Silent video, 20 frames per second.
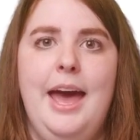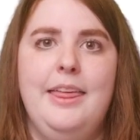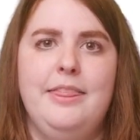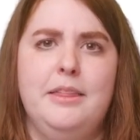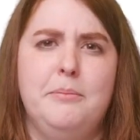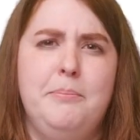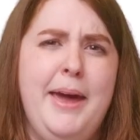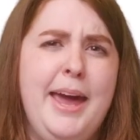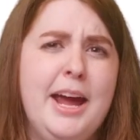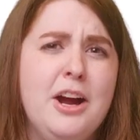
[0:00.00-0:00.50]

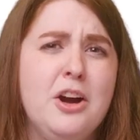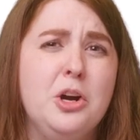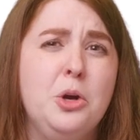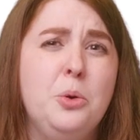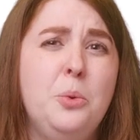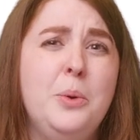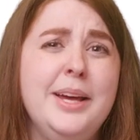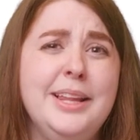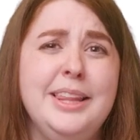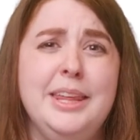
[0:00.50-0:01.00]
and the pair are
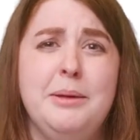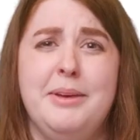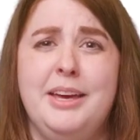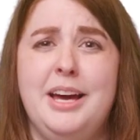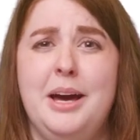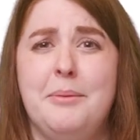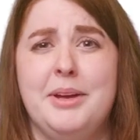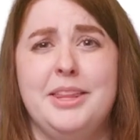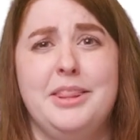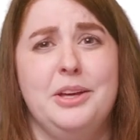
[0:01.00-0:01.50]
quickly
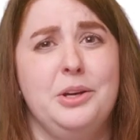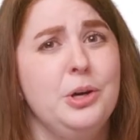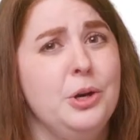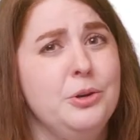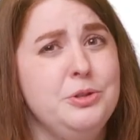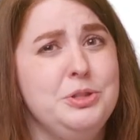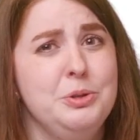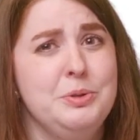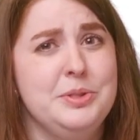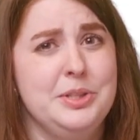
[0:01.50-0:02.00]
becoming the
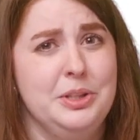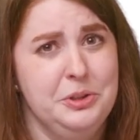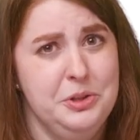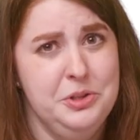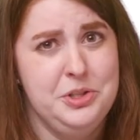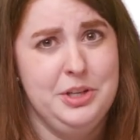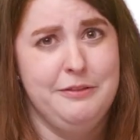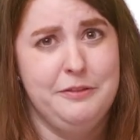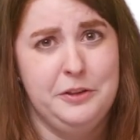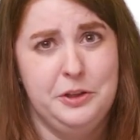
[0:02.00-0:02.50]
go-to solution